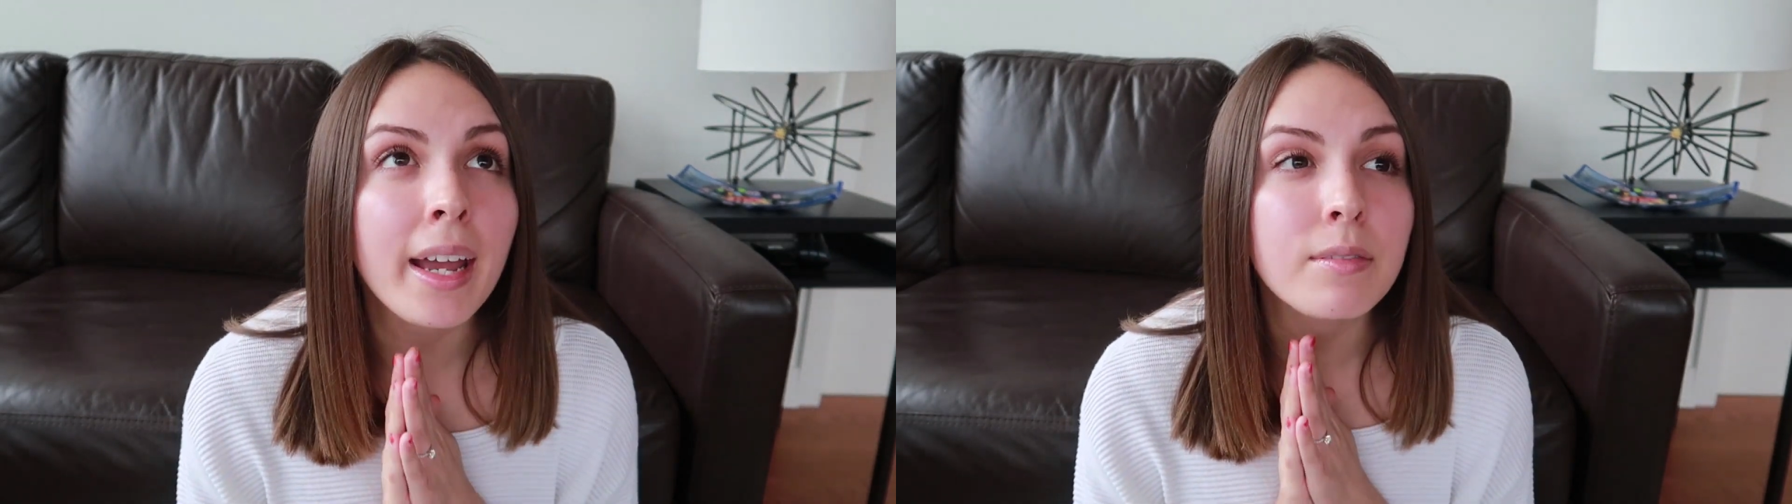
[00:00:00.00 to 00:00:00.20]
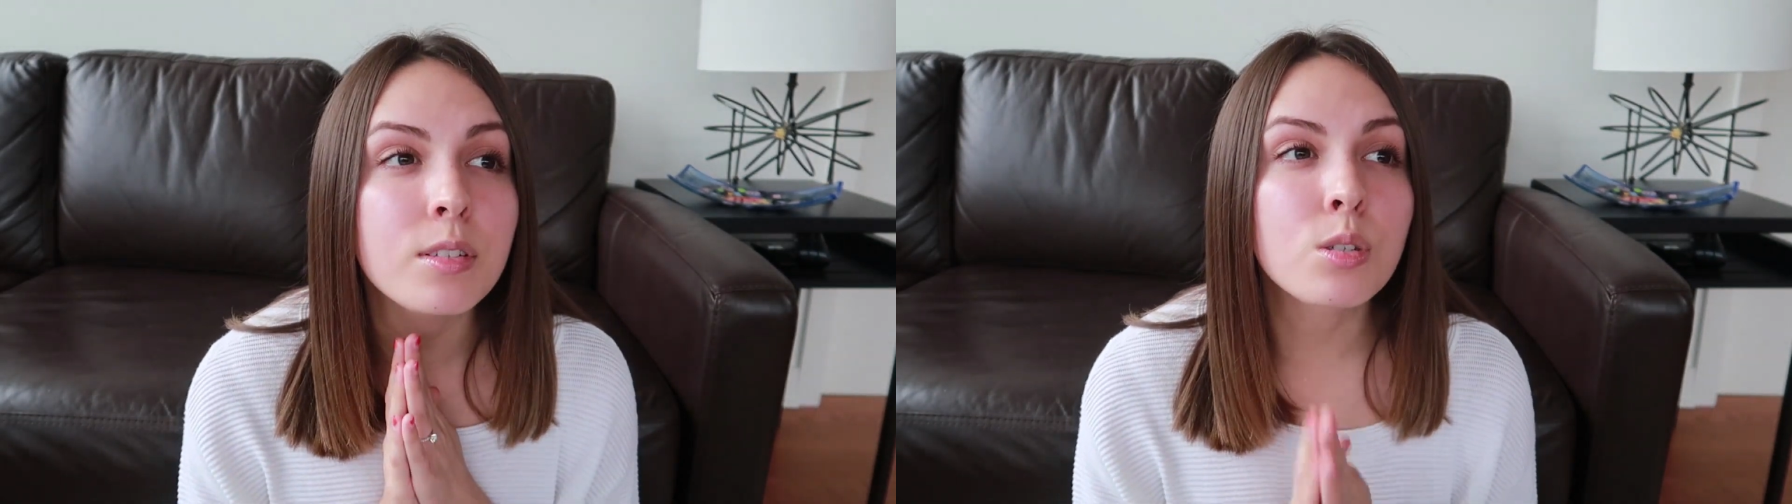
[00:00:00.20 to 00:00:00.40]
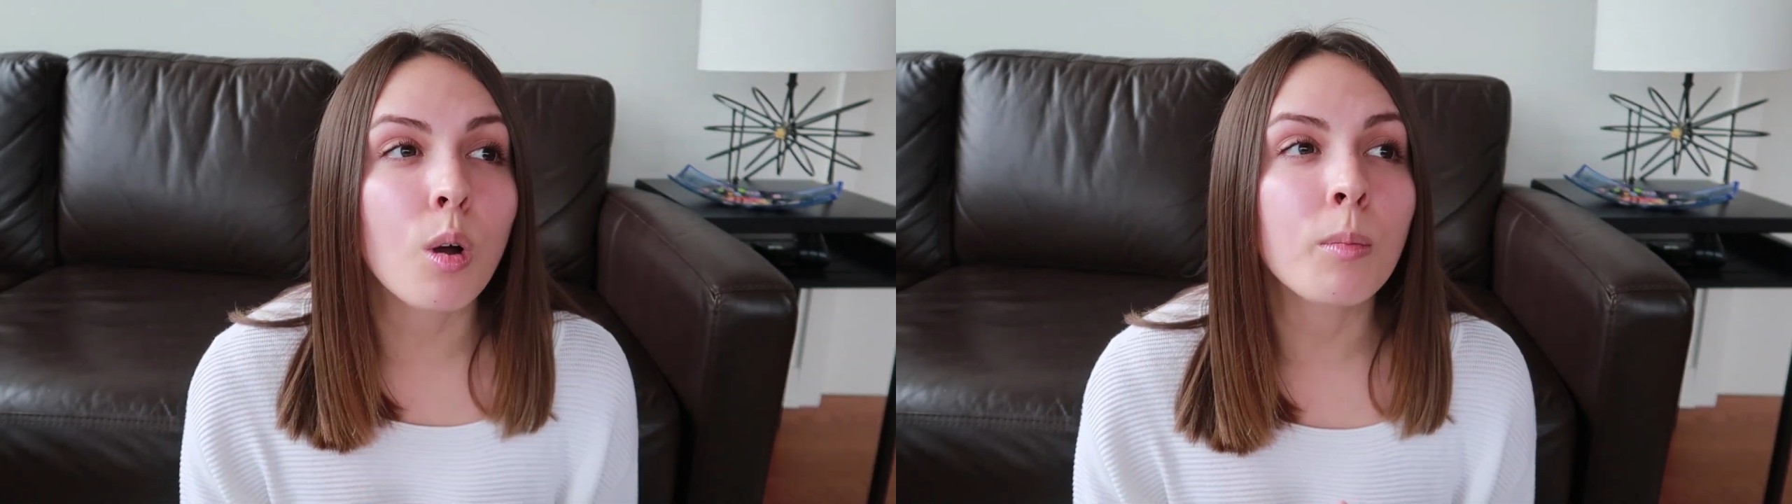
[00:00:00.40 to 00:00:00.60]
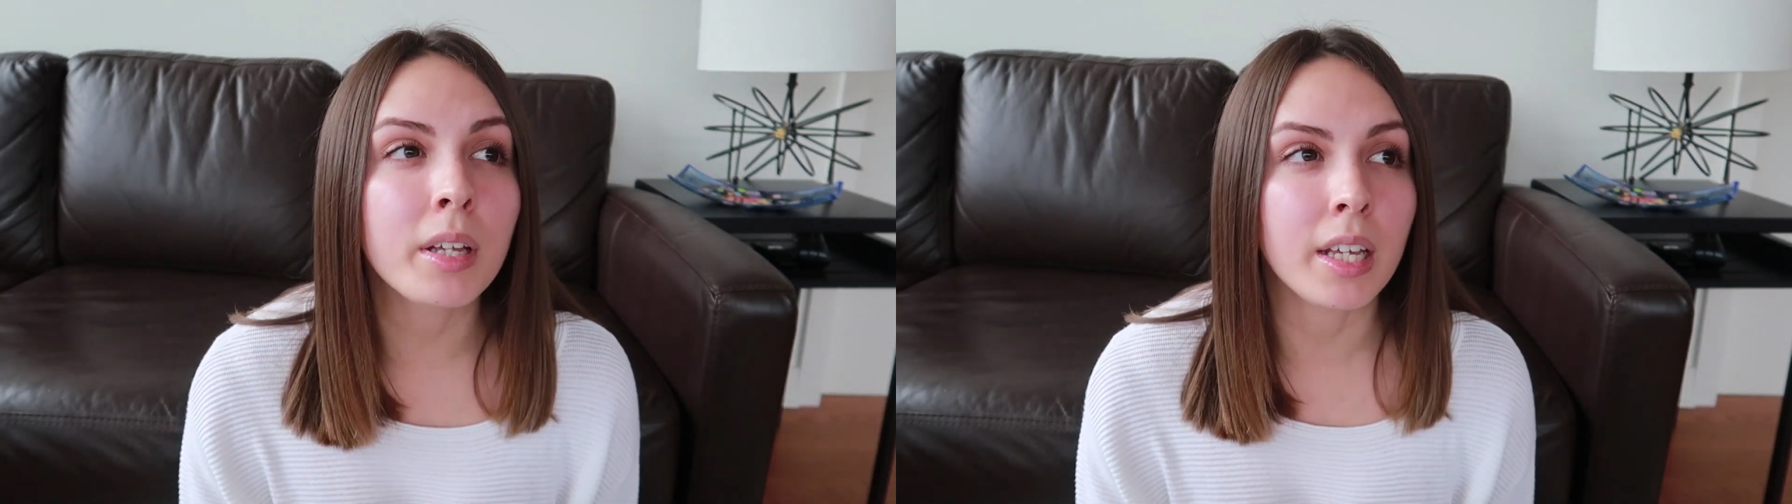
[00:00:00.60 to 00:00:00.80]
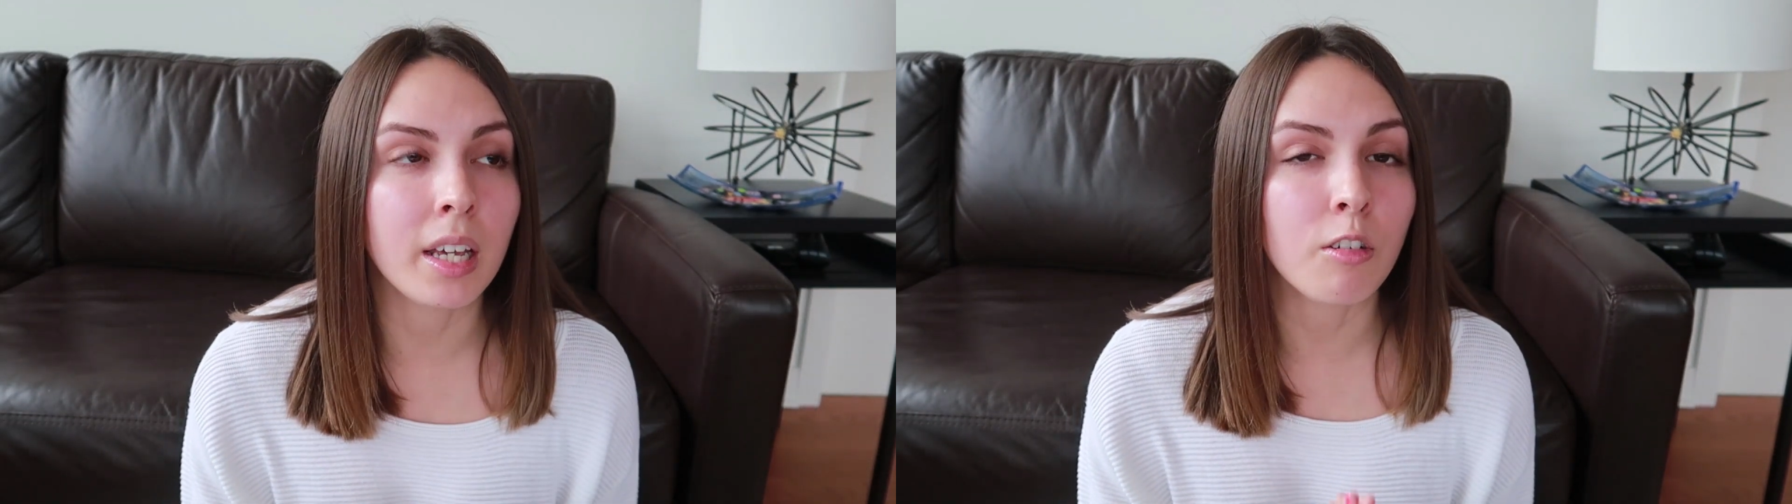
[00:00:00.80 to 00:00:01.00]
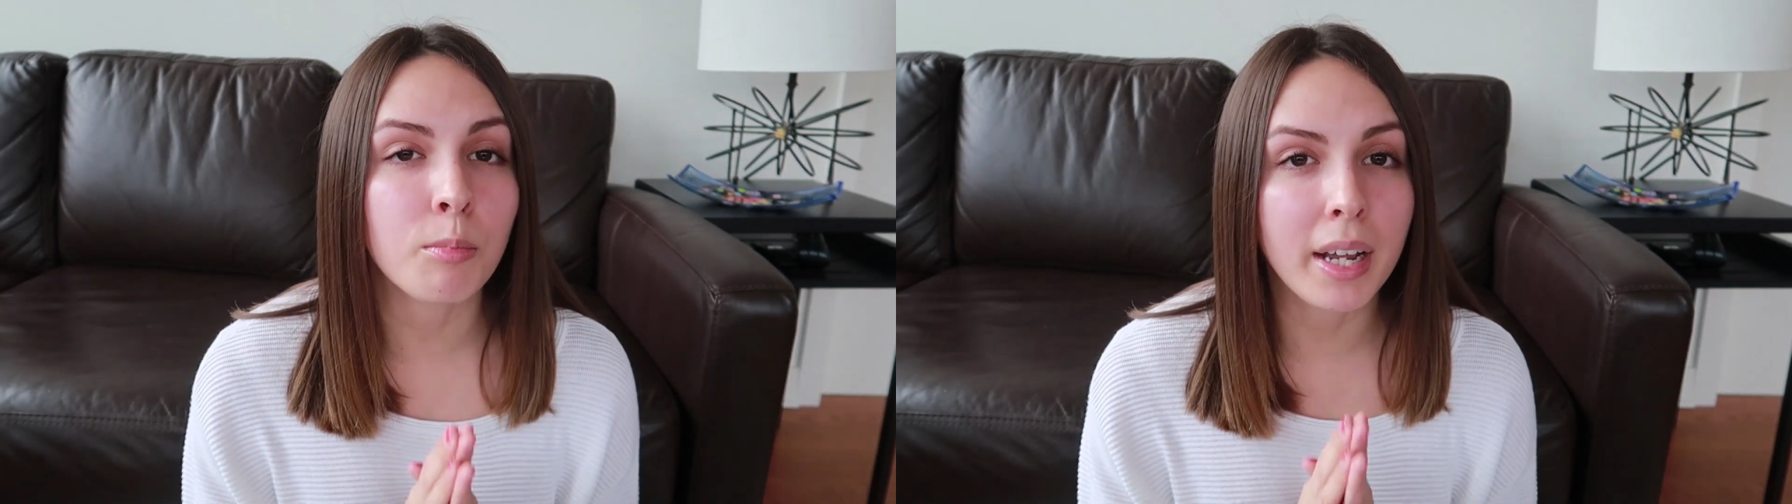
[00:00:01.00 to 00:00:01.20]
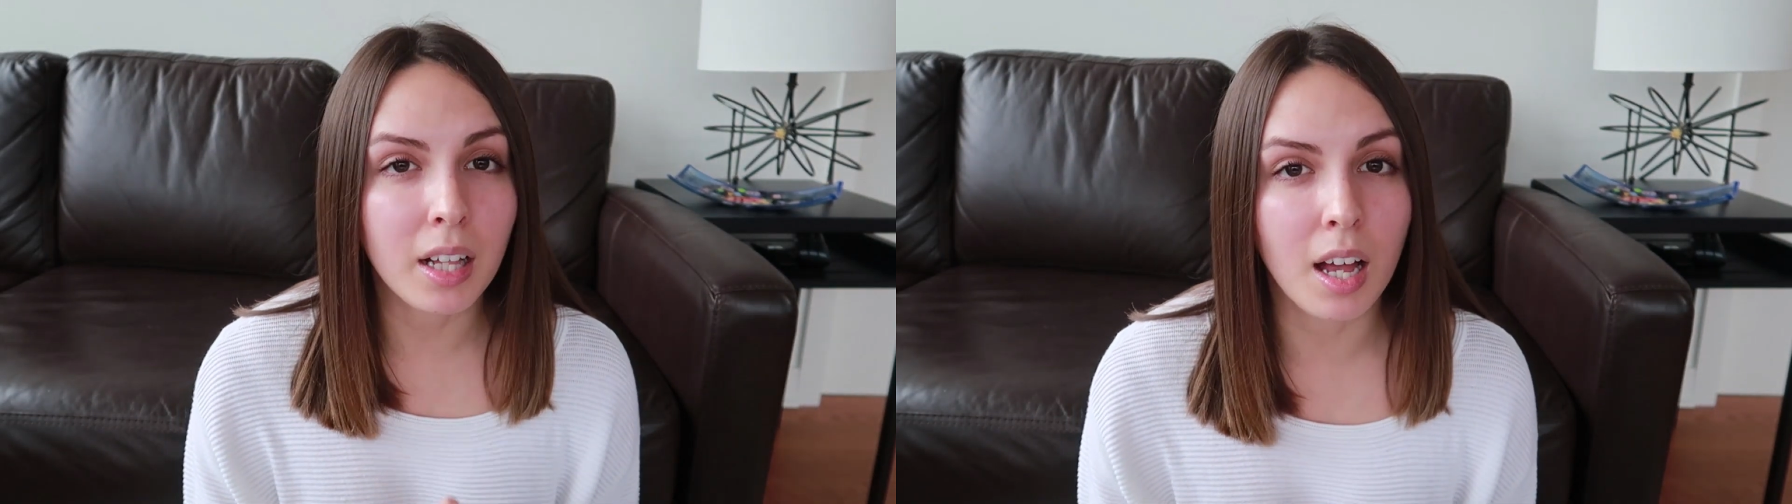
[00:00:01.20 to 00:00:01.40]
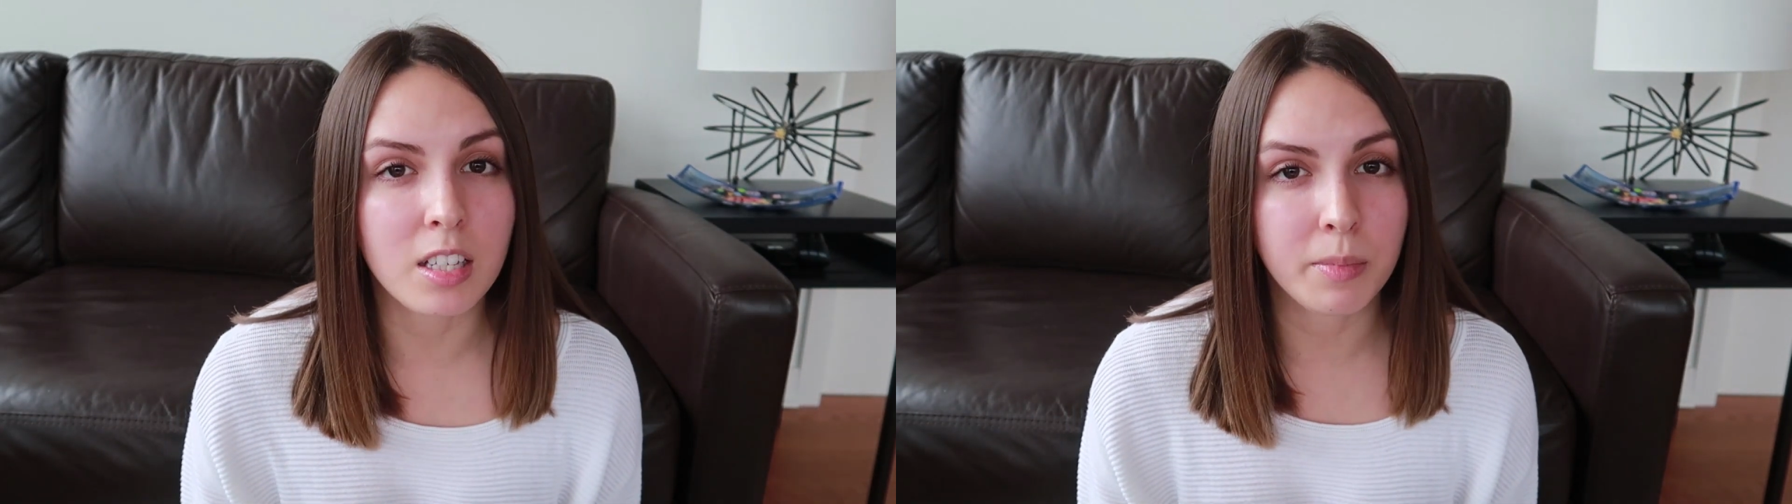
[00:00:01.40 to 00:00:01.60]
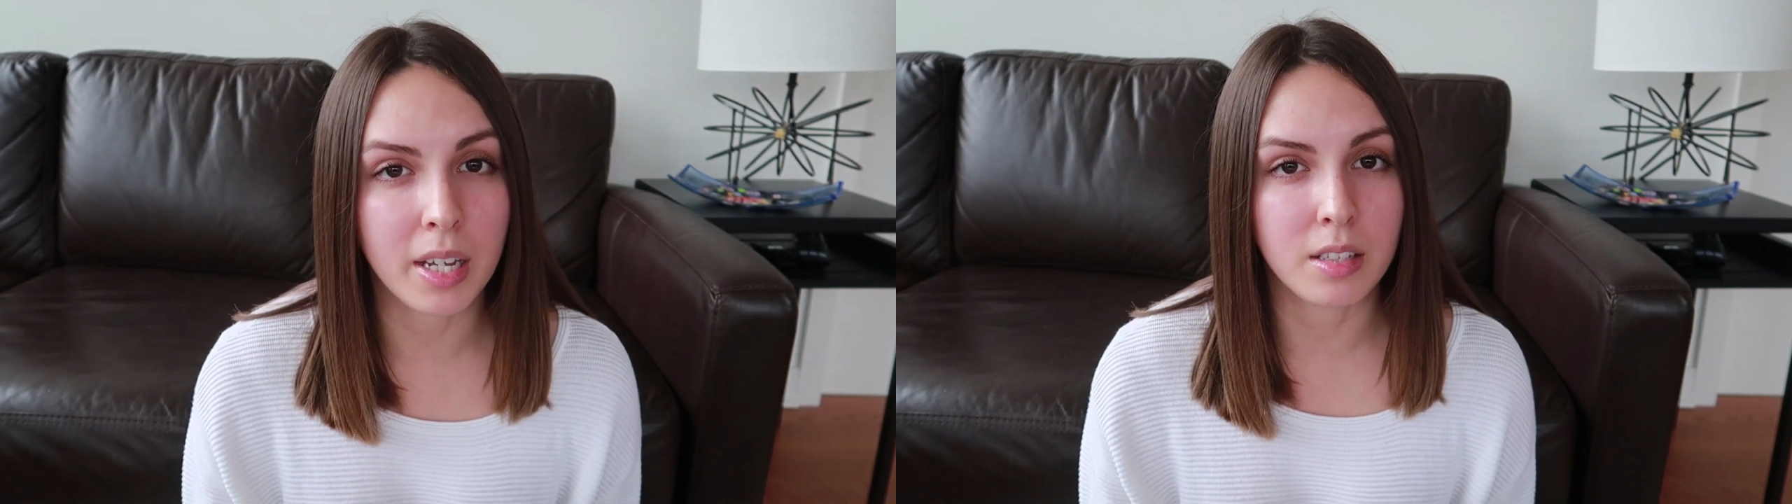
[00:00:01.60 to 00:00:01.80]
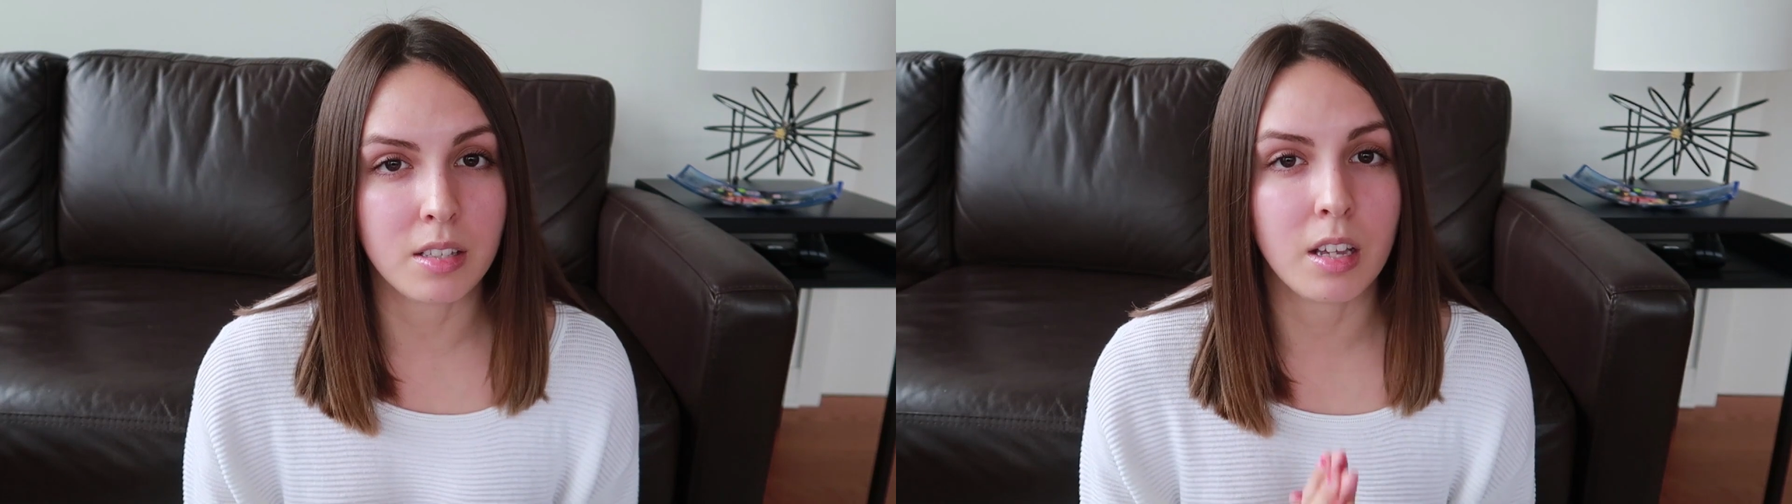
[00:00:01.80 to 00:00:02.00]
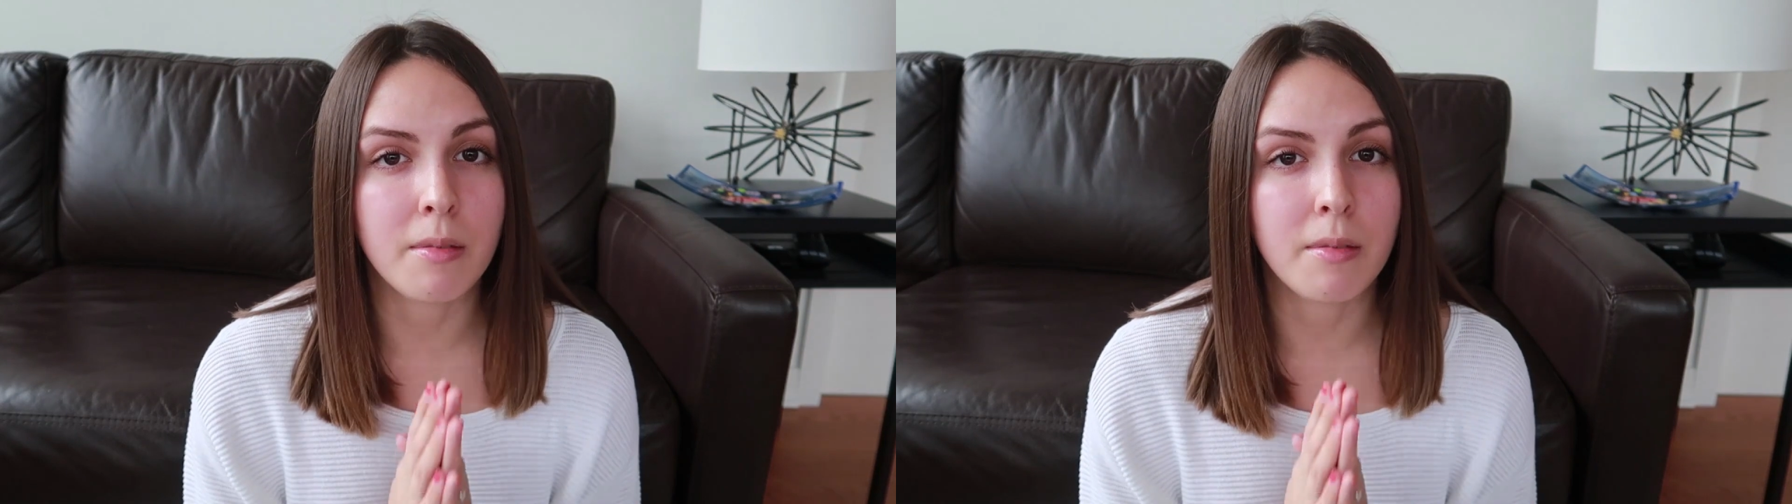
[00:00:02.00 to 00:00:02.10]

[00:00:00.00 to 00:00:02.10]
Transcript: have so many of my classmates